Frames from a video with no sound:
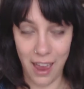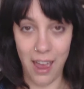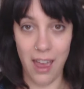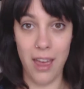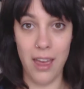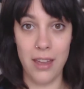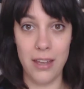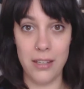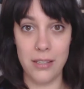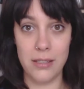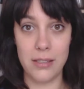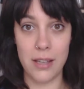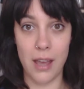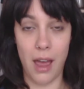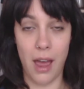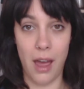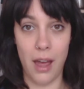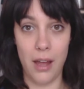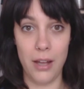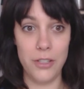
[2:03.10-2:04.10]
and
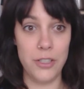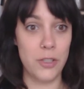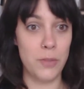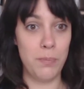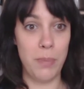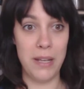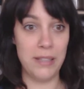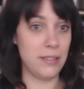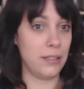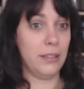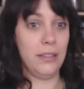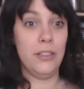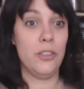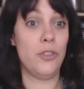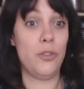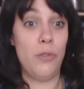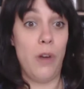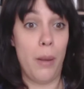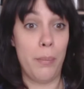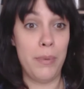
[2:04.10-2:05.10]
just basically
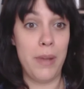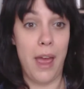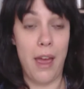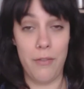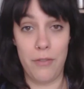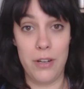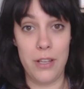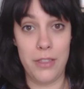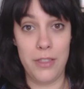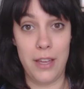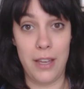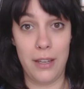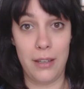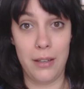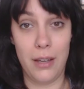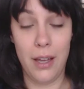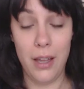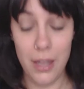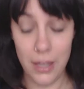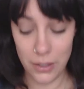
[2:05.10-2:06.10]
disrupt
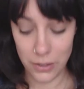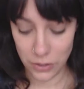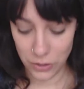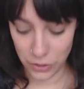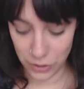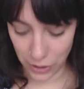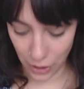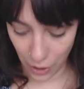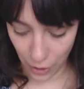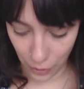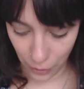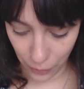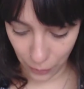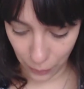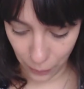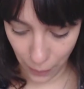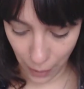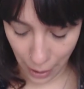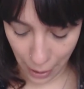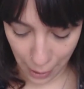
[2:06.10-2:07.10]
everything.
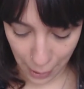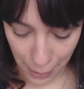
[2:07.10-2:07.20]
So